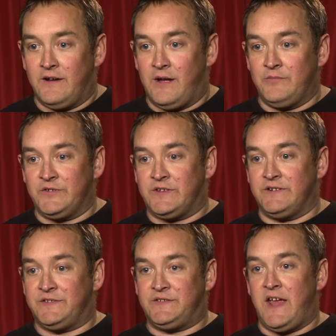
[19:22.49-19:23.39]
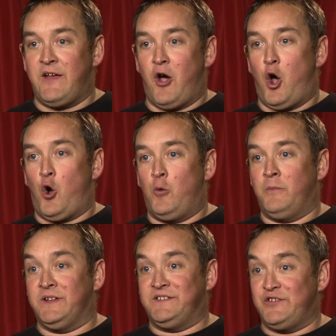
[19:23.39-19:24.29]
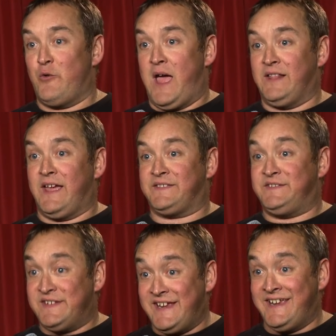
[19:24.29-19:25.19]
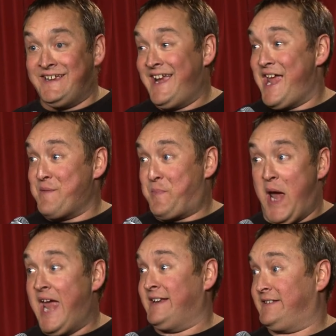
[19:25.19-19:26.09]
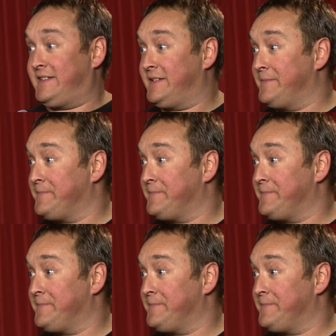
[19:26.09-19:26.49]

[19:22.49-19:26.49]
I'm just gonna stay home and do LSD and paint.